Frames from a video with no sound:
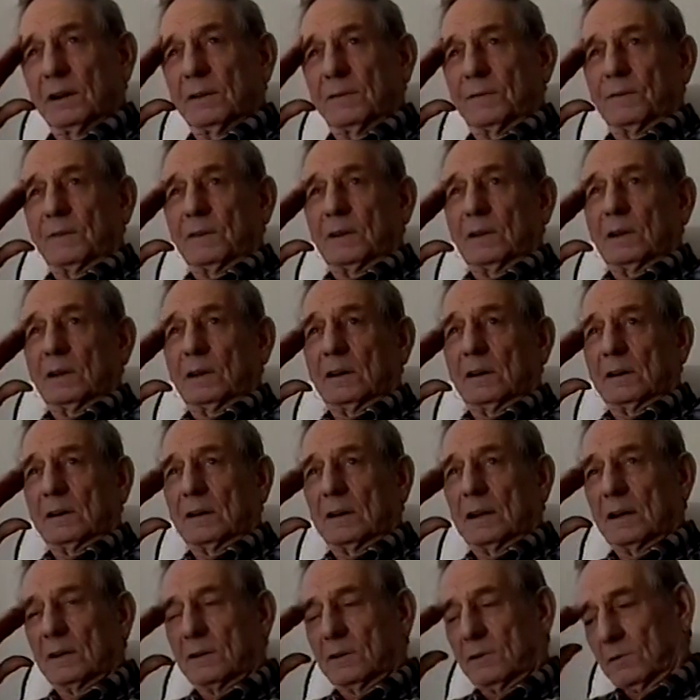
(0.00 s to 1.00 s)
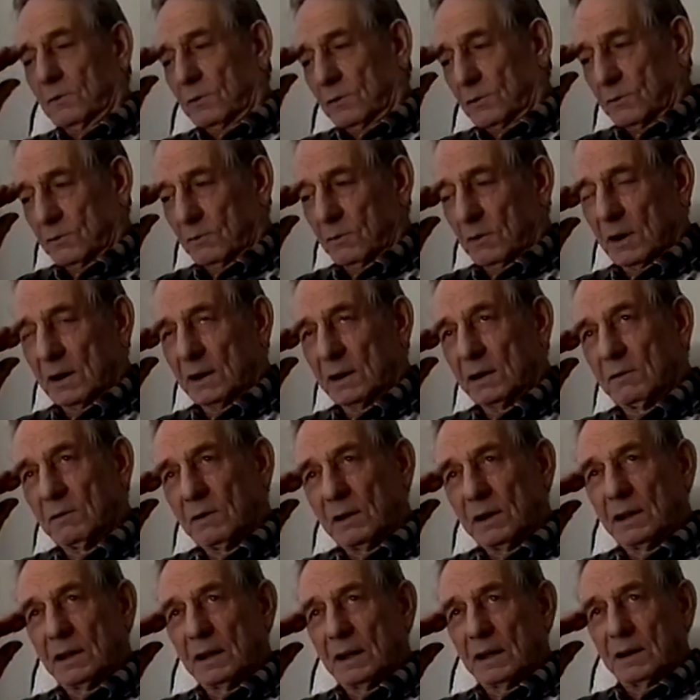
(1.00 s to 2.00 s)
If it was running,
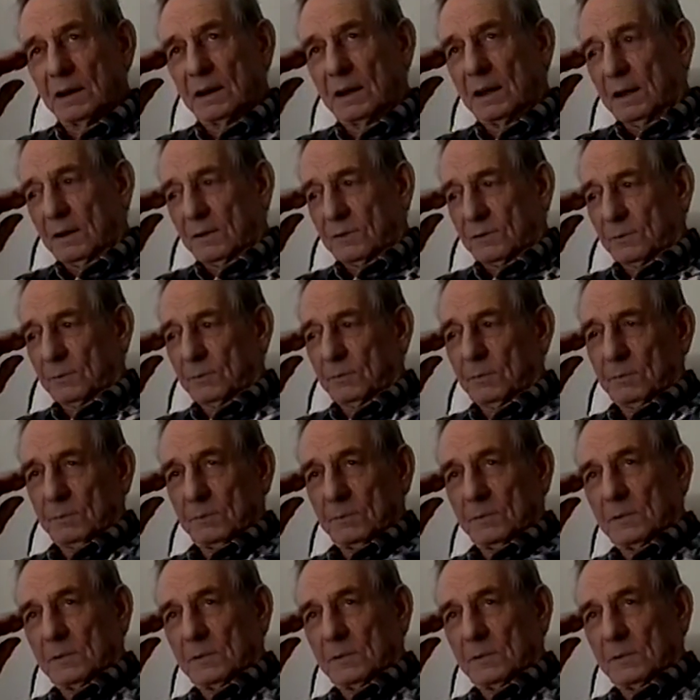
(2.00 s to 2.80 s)
well, you had to have some